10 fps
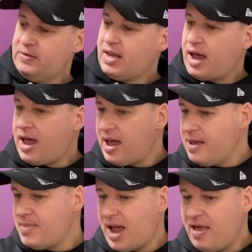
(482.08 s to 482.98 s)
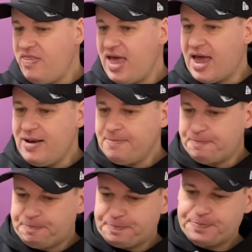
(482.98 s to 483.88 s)
And then
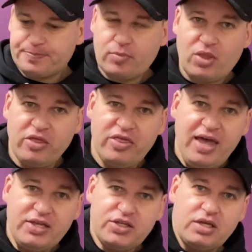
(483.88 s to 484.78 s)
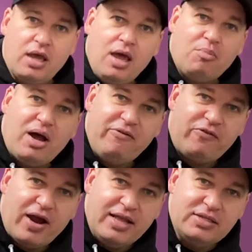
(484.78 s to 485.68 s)
this, my
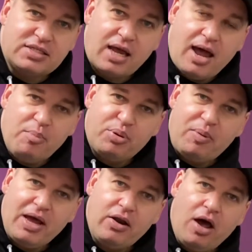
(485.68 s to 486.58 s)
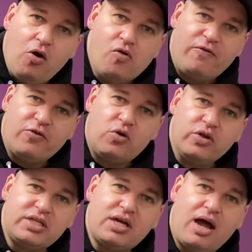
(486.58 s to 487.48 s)
friends, I'm probably on hold
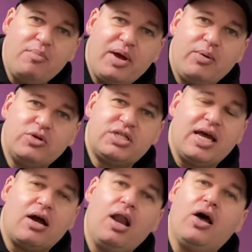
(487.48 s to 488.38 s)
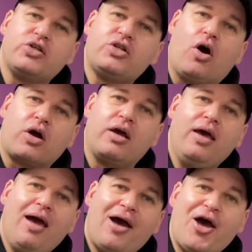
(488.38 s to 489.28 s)
for the time being. We'll see. I've got a lot of stock
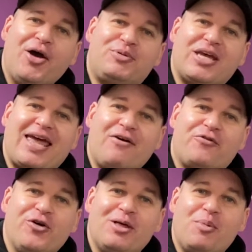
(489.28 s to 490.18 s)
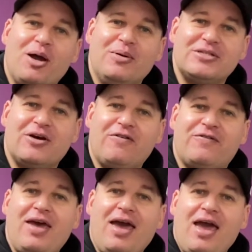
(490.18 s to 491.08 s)
to get through at the moment. So
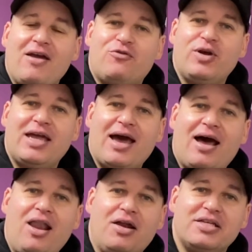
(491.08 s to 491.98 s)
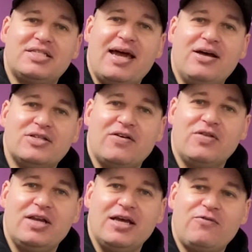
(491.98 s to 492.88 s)
if we get a lot of sales over
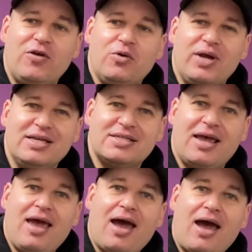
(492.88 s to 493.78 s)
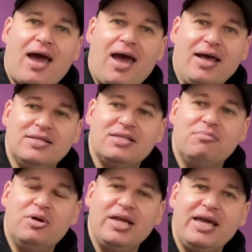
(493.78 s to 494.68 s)
the next few weeks and some
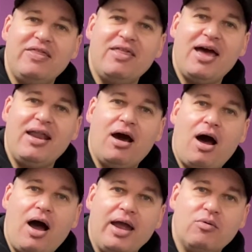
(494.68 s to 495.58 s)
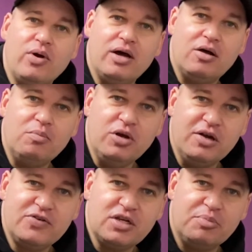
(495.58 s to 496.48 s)
money in, then I will
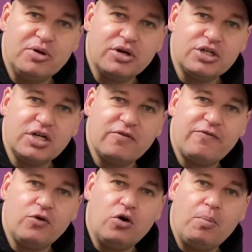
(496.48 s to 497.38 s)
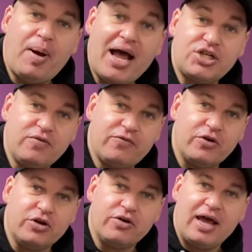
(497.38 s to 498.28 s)
move to production for passion
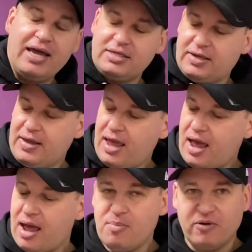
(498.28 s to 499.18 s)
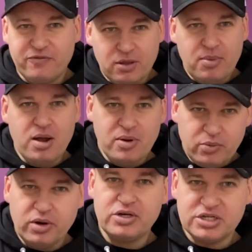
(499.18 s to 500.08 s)
fruit grenade. But for the
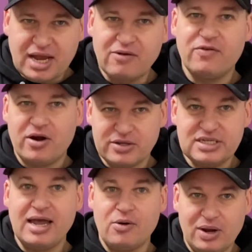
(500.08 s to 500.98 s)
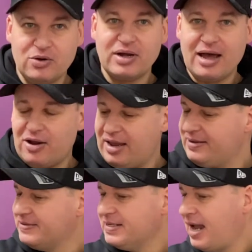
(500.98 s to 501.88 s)
moment, we'll just hang fire and see how we all get on,
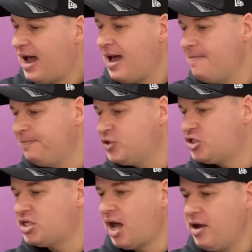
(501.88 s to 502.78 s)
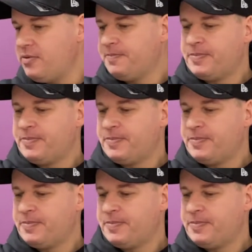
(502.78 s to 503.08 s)
eh? So